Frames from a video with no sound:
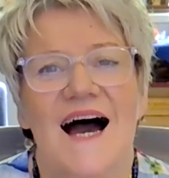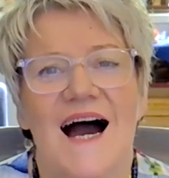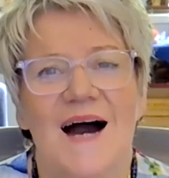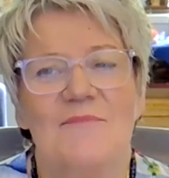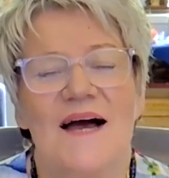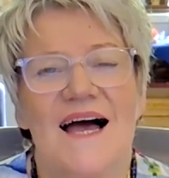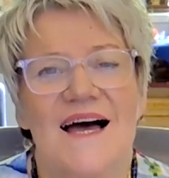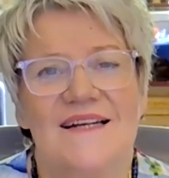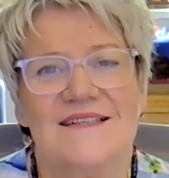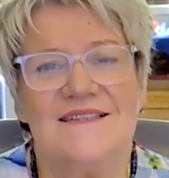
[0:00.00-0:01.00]

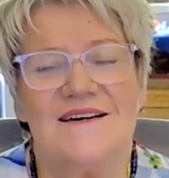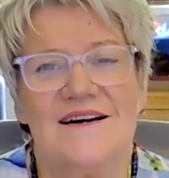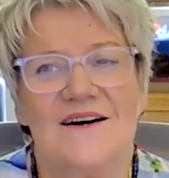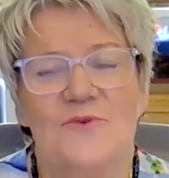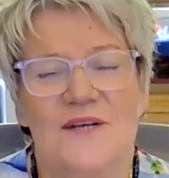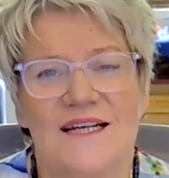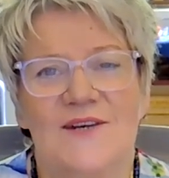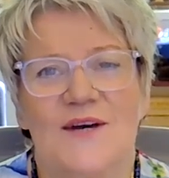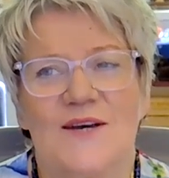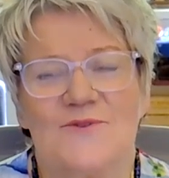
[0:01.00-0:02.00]
Really
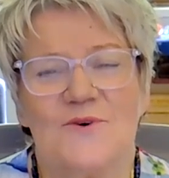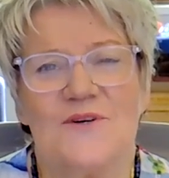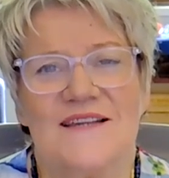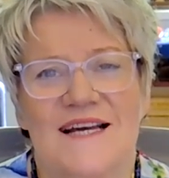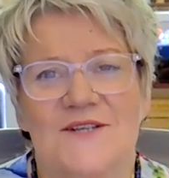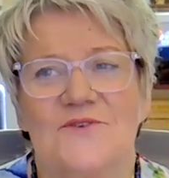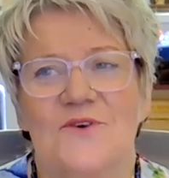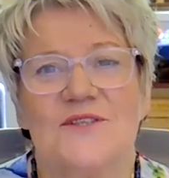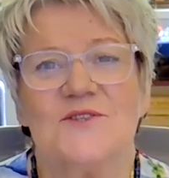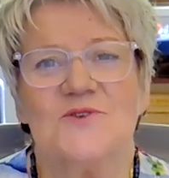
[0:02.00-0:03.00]
looking forward then to a
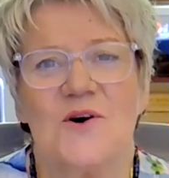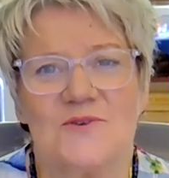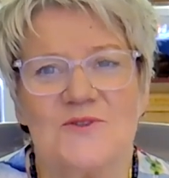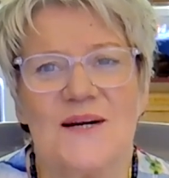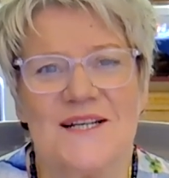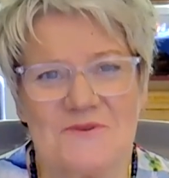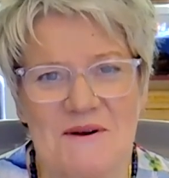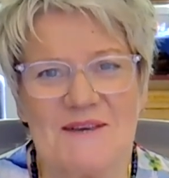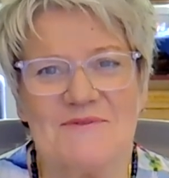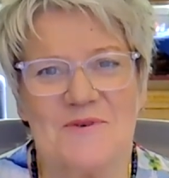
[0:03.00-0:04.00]
very strong
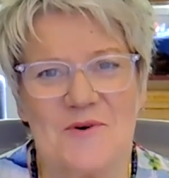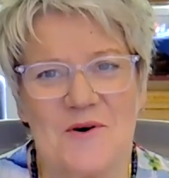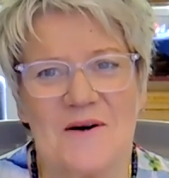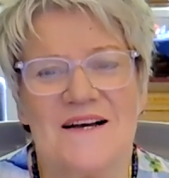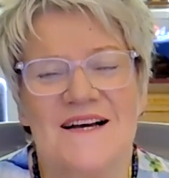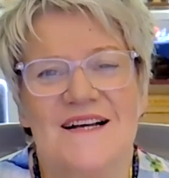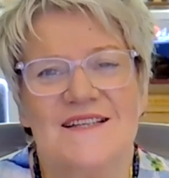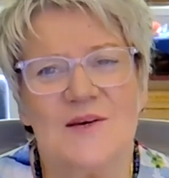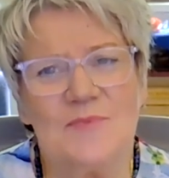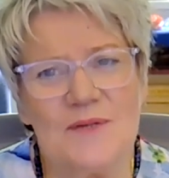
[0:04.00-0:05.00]
2024.
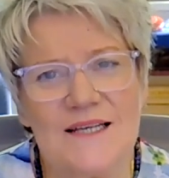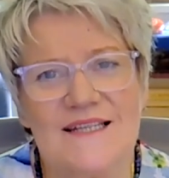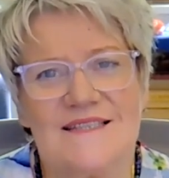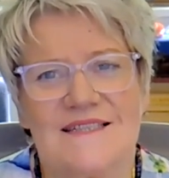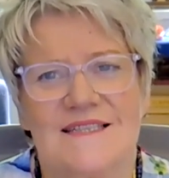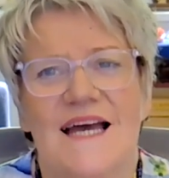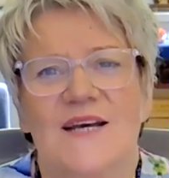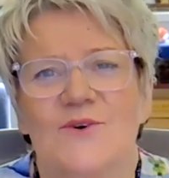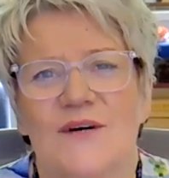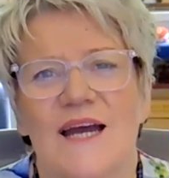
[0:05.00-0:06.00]
So please
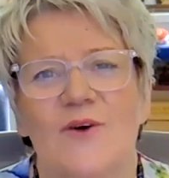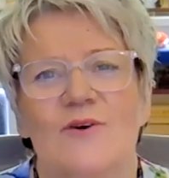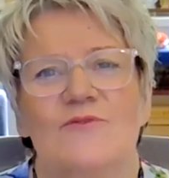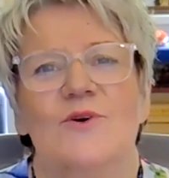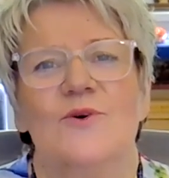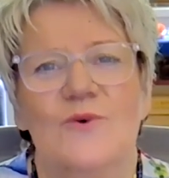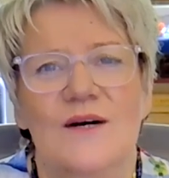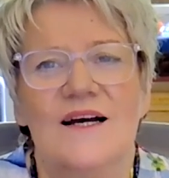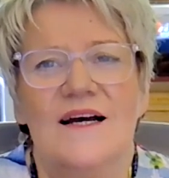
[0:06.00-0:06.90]
take good care of you.